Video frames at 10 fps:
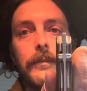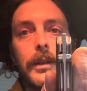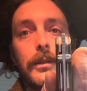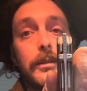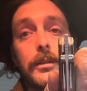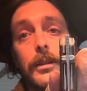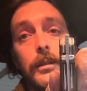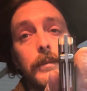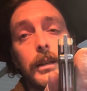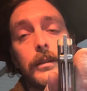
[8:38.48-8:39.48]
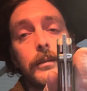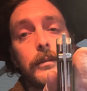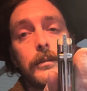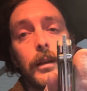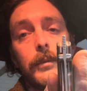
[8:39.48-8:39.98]
It looks good, man.
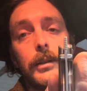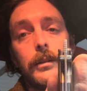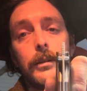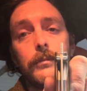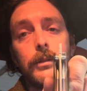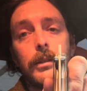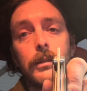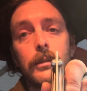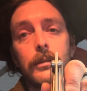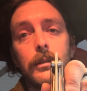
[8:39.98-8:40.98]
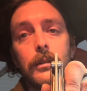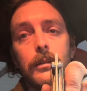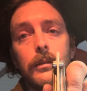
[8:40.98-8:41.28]
It really looks good.